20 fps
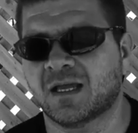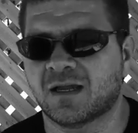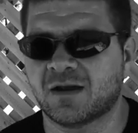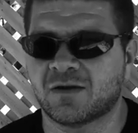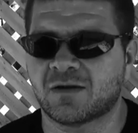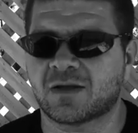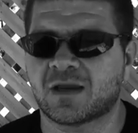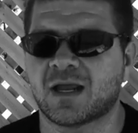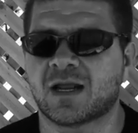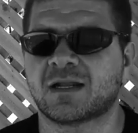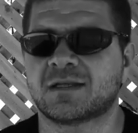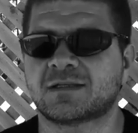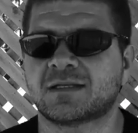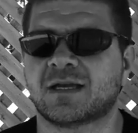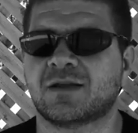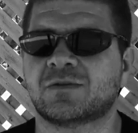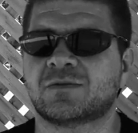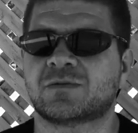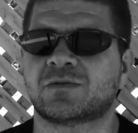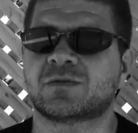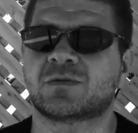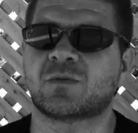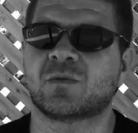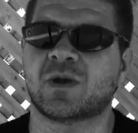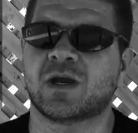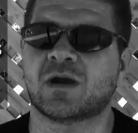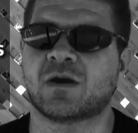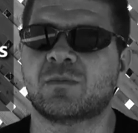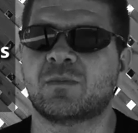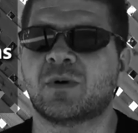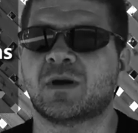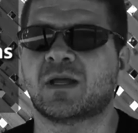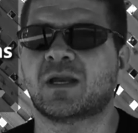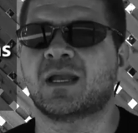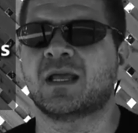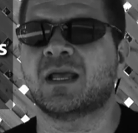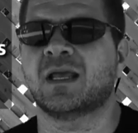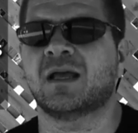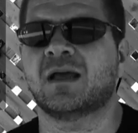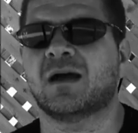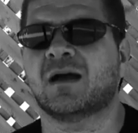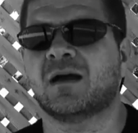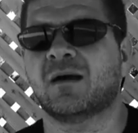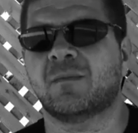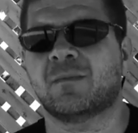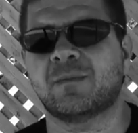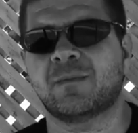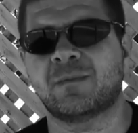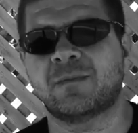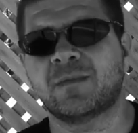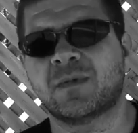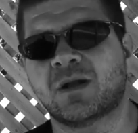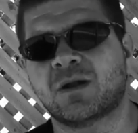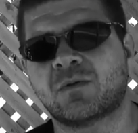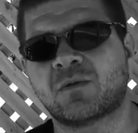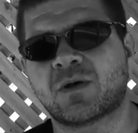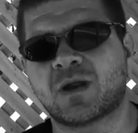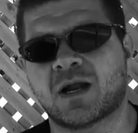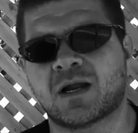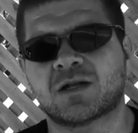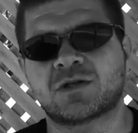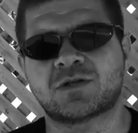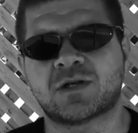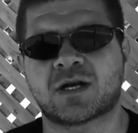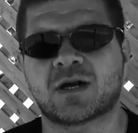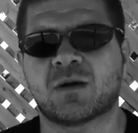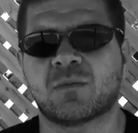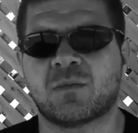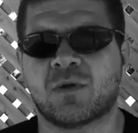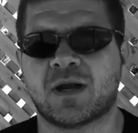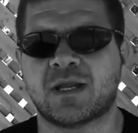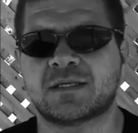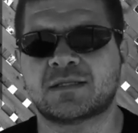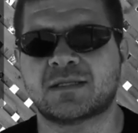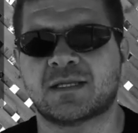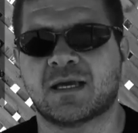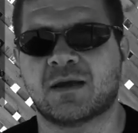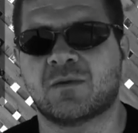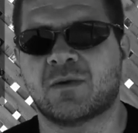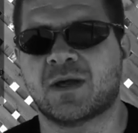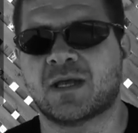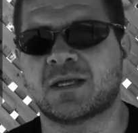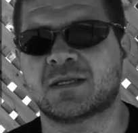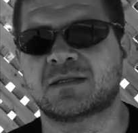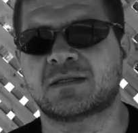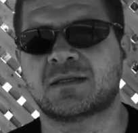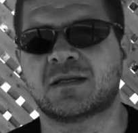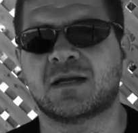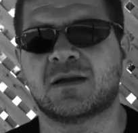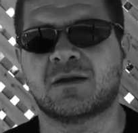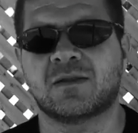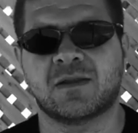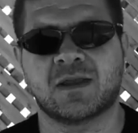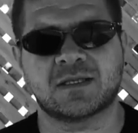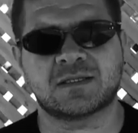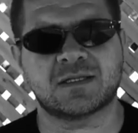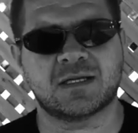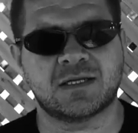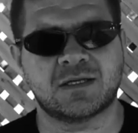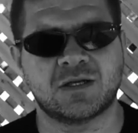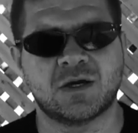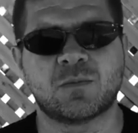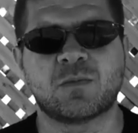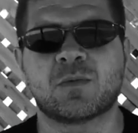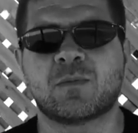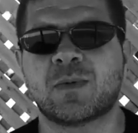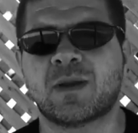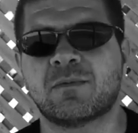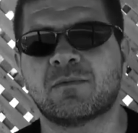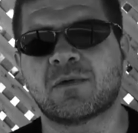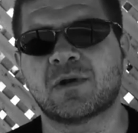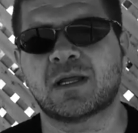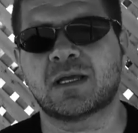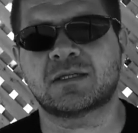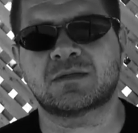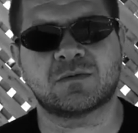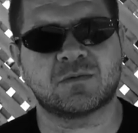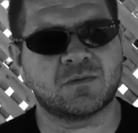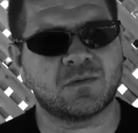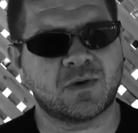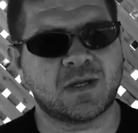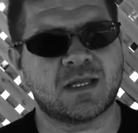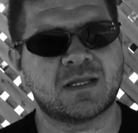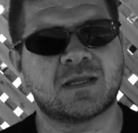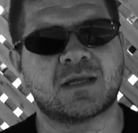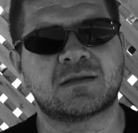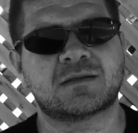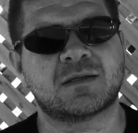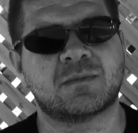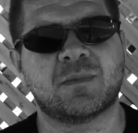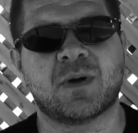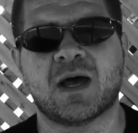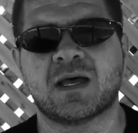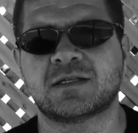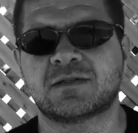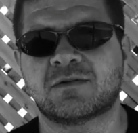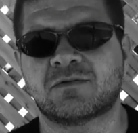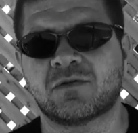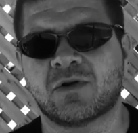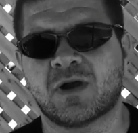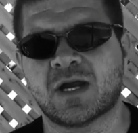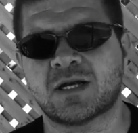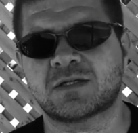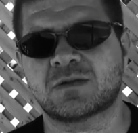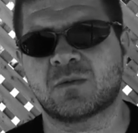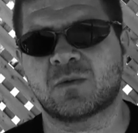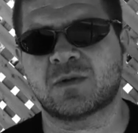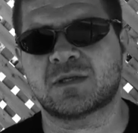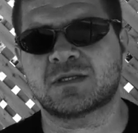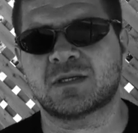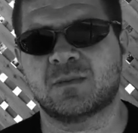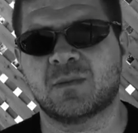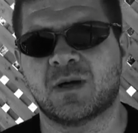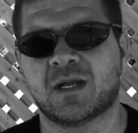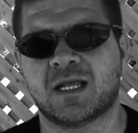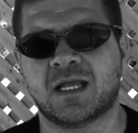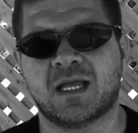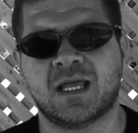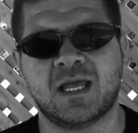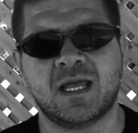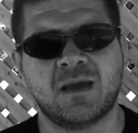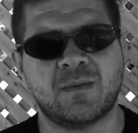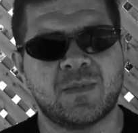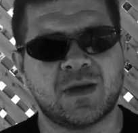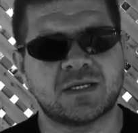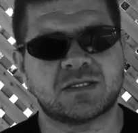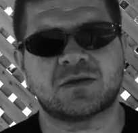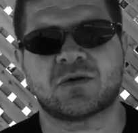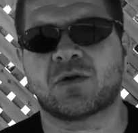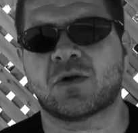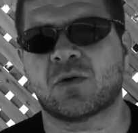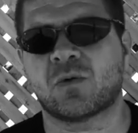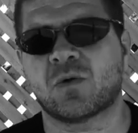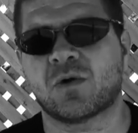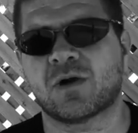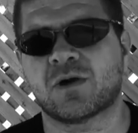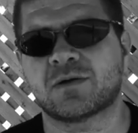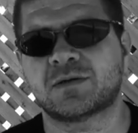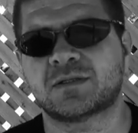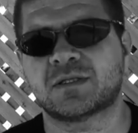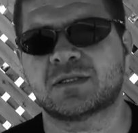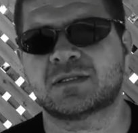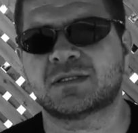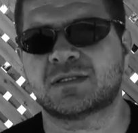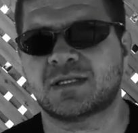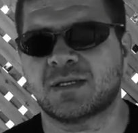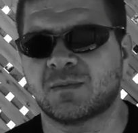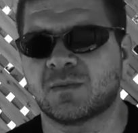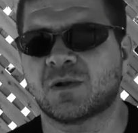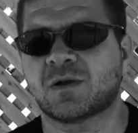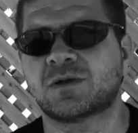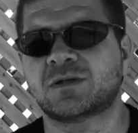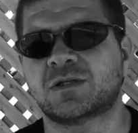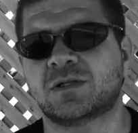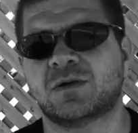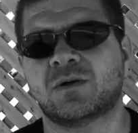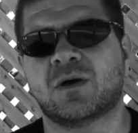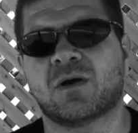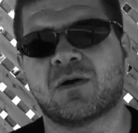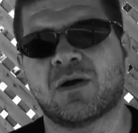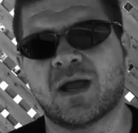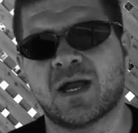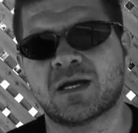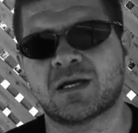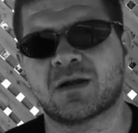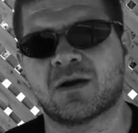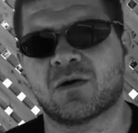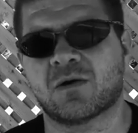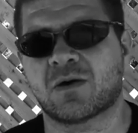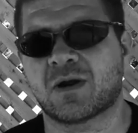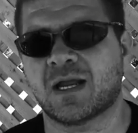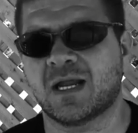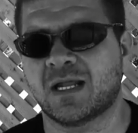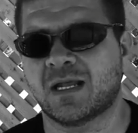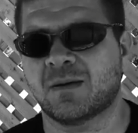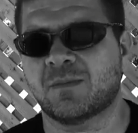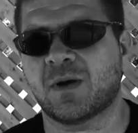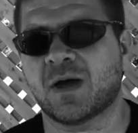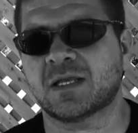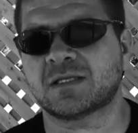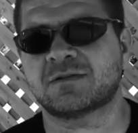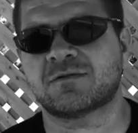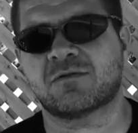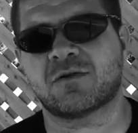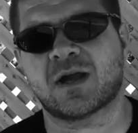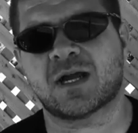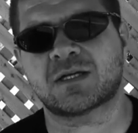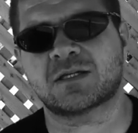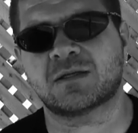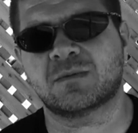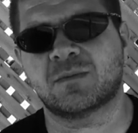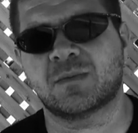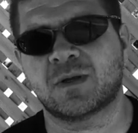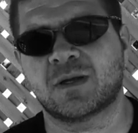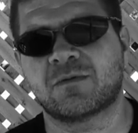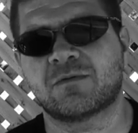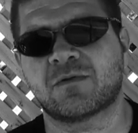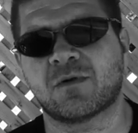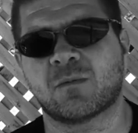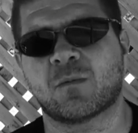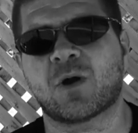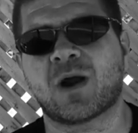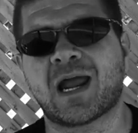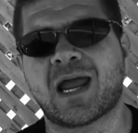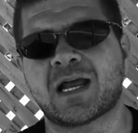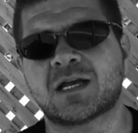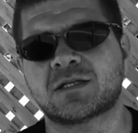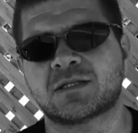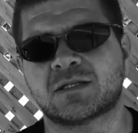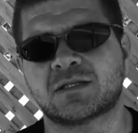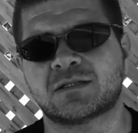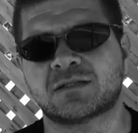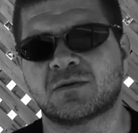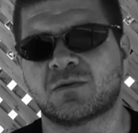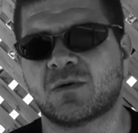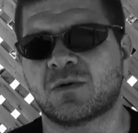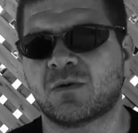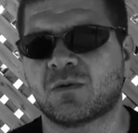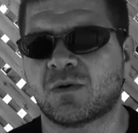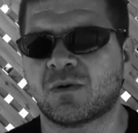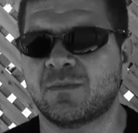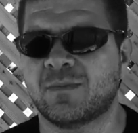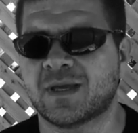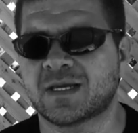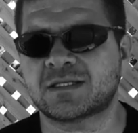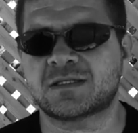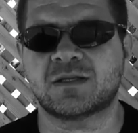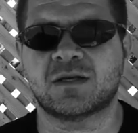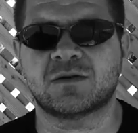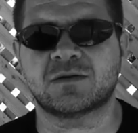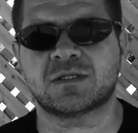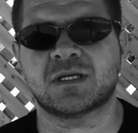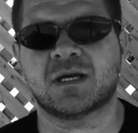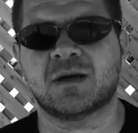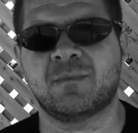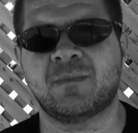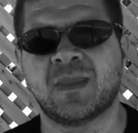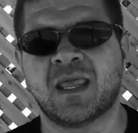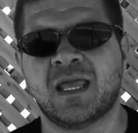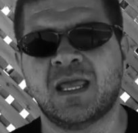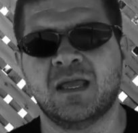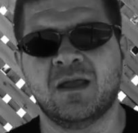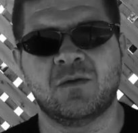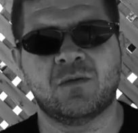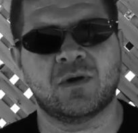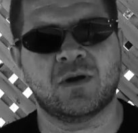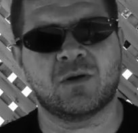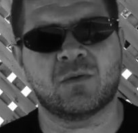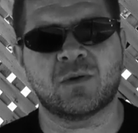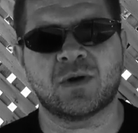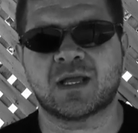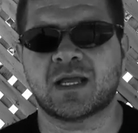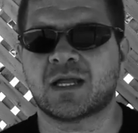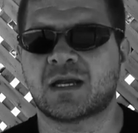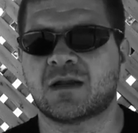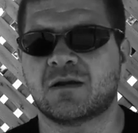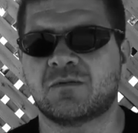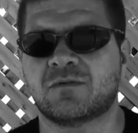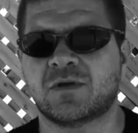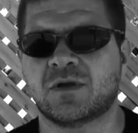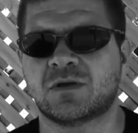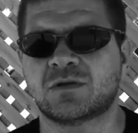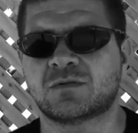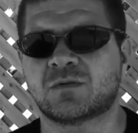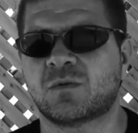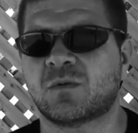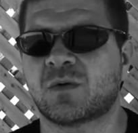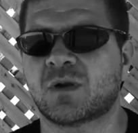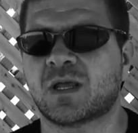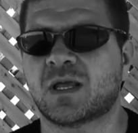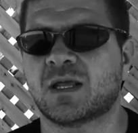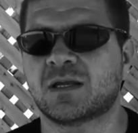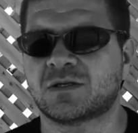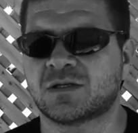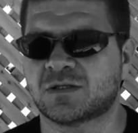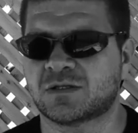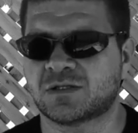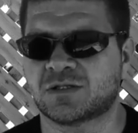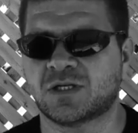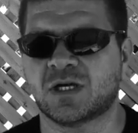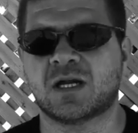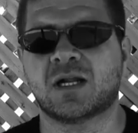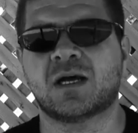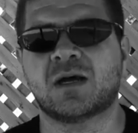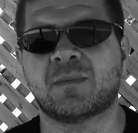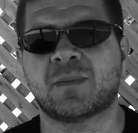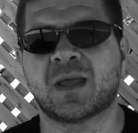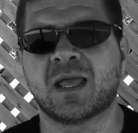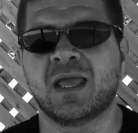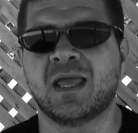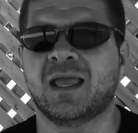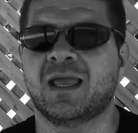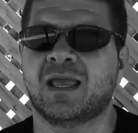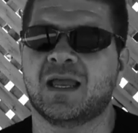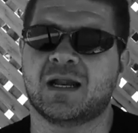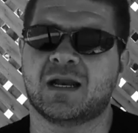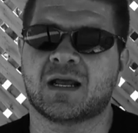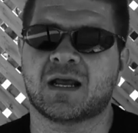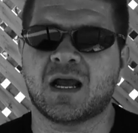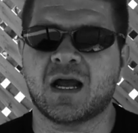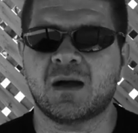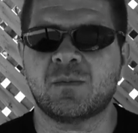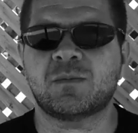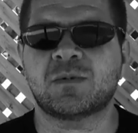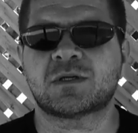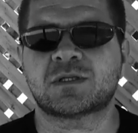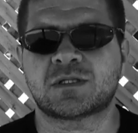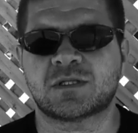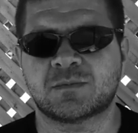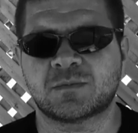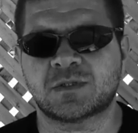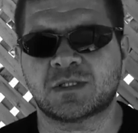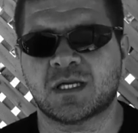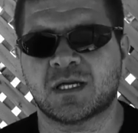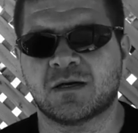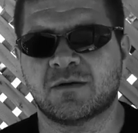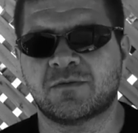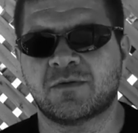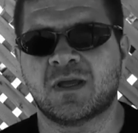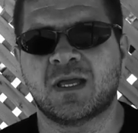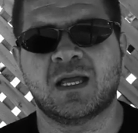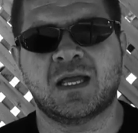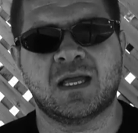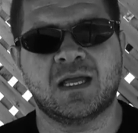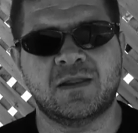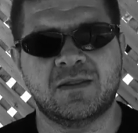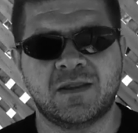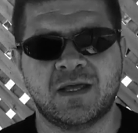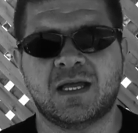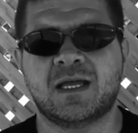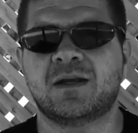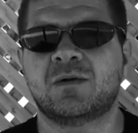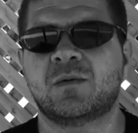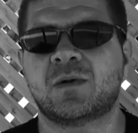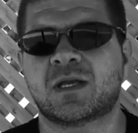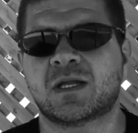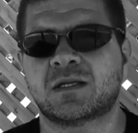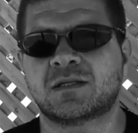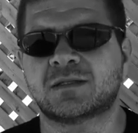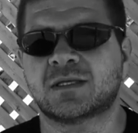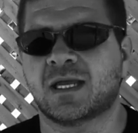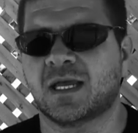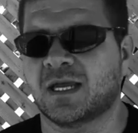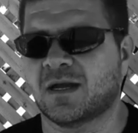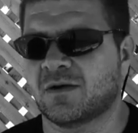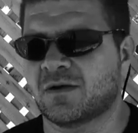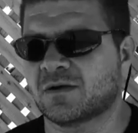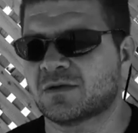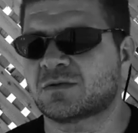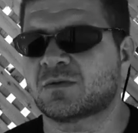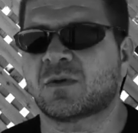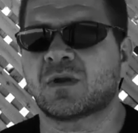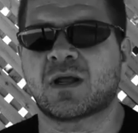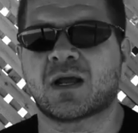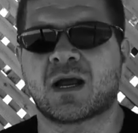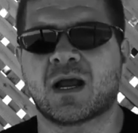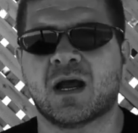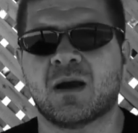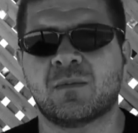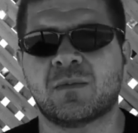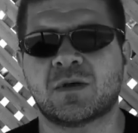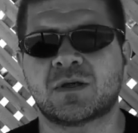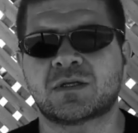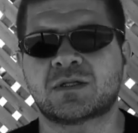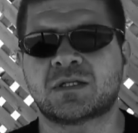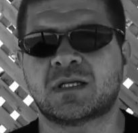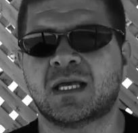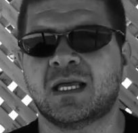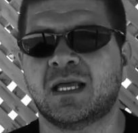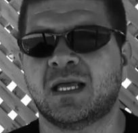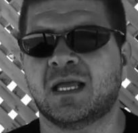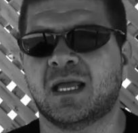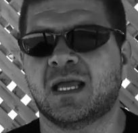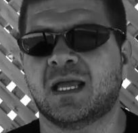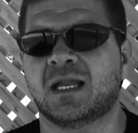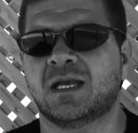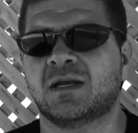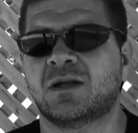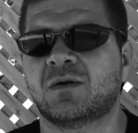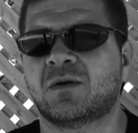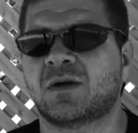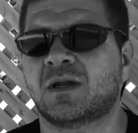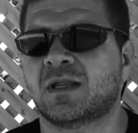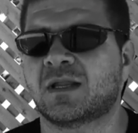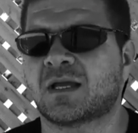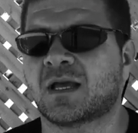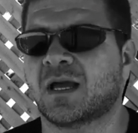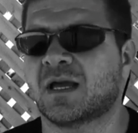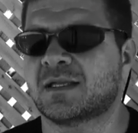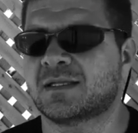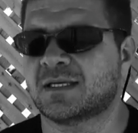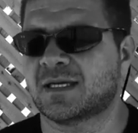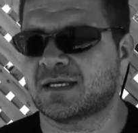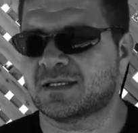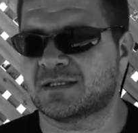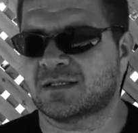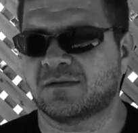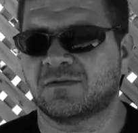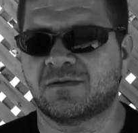I know it kind of sounds weird, but you know, we kind of trick our brains that way. It's, you know, and that's a dopamine release. When we get some positive reaction with somebody based on our words, it's similar to or getting a positive reaction from our actions. So we don't want to mix those up. We don't want to get confused. We want to just shut up and accomplish some stuff, and then we can say, here's what I accomplished, and do it in the context